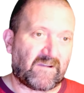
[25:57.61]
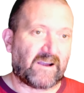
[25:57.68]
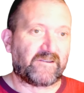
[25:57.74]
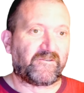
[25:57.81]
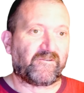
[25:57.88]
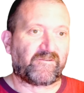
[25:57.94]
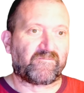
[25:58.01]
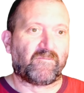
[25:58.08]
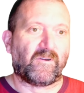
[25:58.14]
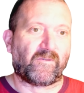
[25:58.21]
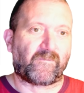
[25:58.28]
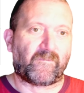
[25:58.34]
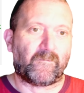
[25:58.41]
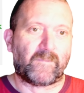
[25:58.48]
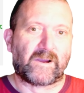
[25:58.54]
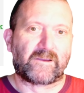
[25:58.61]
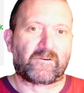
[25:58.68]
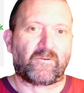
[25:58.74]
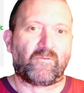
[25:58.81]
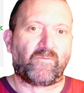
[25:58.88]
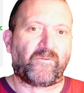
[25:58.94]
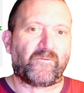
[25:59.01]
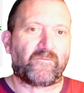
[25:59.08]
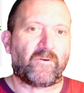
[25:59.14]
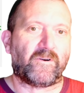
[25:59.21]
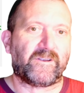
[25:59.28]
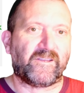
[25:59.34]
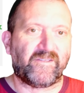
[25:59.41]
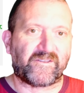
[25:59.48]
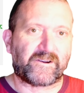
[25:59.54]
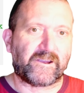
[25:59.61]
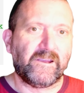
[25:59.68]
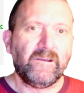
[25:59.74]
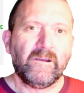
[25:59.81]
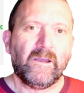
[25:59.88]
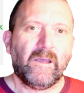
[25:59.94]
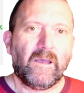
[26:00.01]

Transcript: I just want my code to run easily.